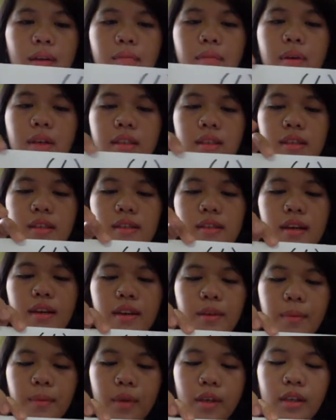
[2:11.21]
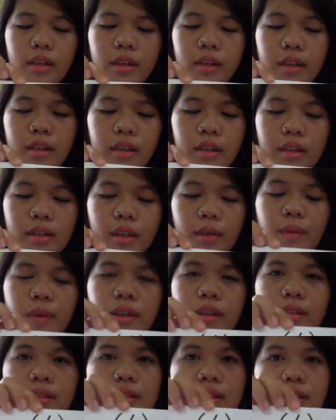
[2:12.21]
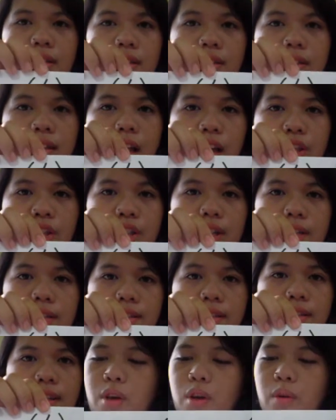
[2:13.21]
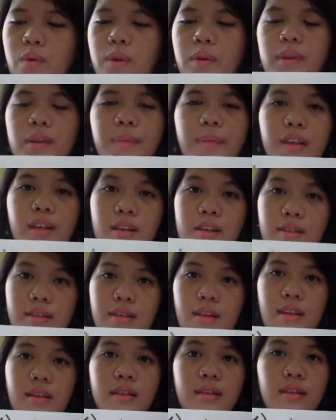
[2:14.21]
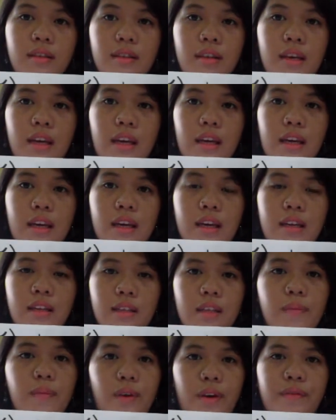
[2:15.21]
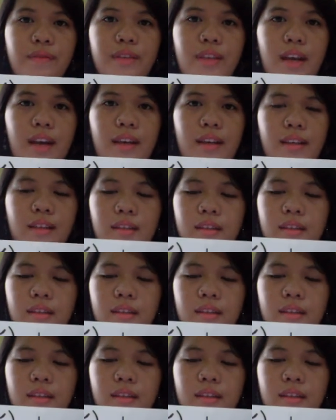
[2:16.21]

But in other book, they were using the slash sign. So we will be using the breve sign.